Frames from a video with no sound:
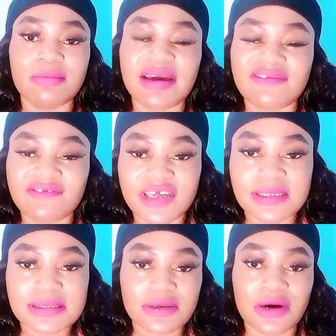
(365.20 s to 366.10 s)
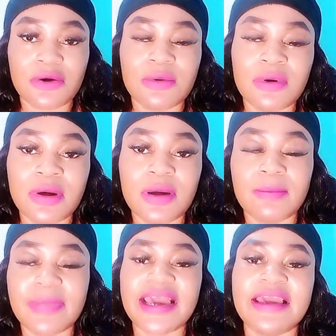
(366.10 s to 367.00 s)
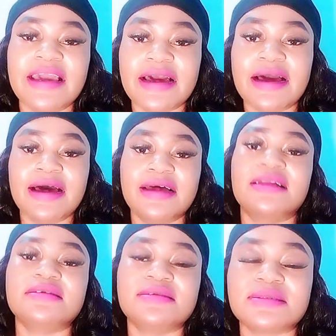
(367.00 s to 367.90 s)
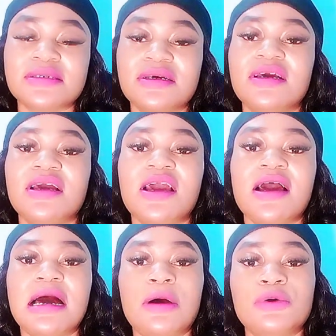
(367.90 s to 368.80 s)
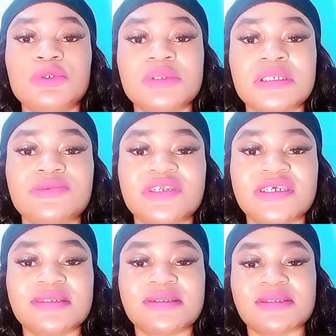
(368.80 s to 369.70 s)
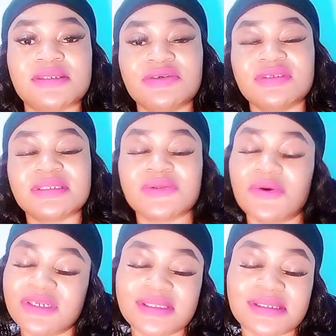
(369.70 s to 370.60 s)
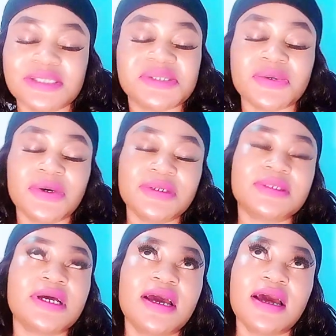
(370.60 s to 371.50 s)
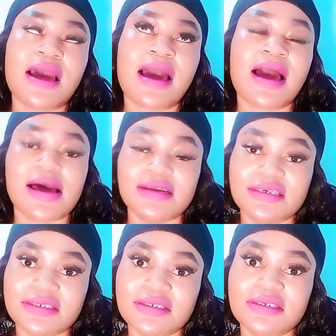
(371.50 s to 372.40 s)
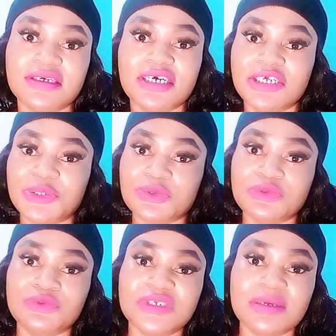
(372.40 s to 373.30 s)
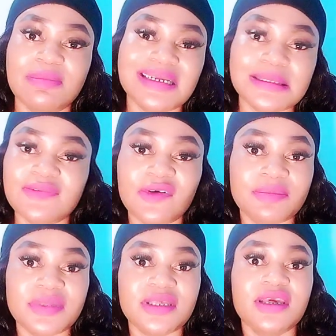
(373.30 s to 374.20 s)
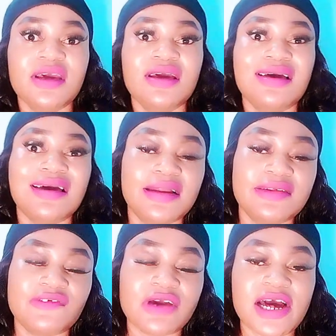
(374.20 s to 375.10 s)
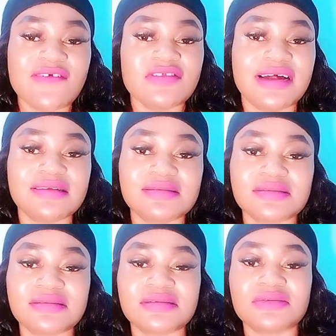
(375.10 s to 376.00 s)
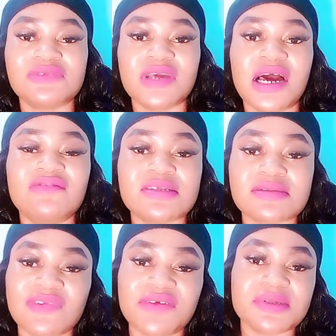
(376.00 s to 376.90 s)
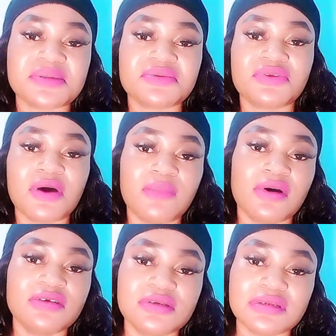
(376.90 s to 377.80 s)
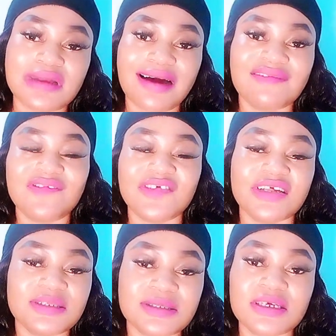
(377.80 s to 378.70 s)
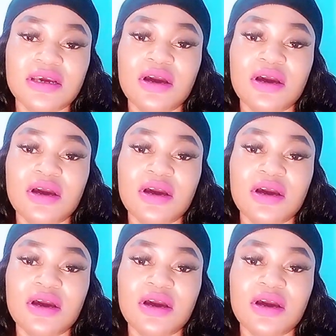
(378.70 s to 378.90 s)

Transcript: my feet, or my hands. I'll use it with this sea salt, and it will do the magic for me. And if you have a very stubborn dark feet